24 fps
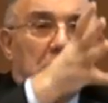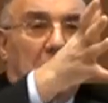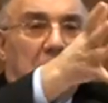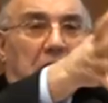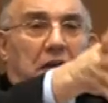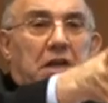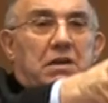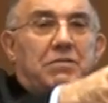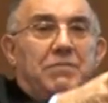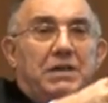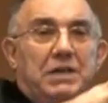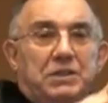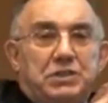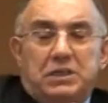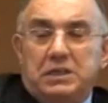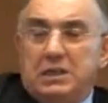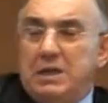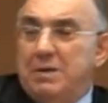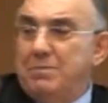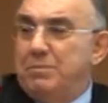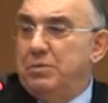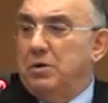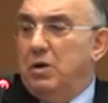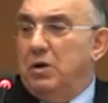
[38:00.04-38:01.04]
are investing
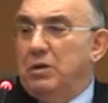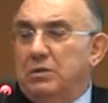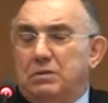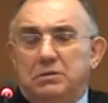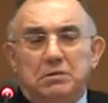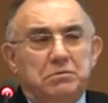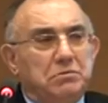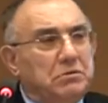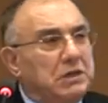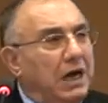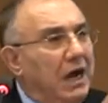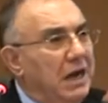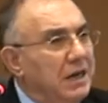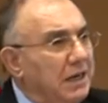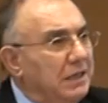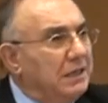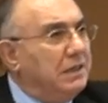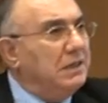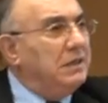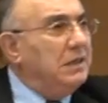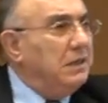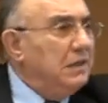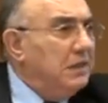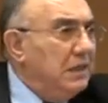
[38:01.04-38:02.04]
abroad. China
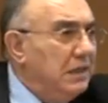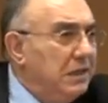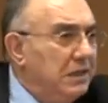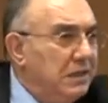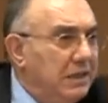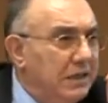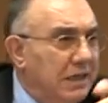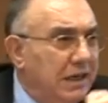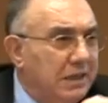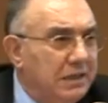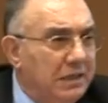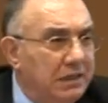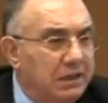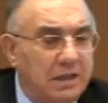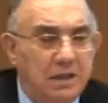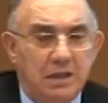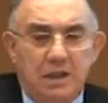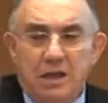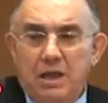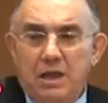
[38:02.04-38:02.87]
did it, India did it.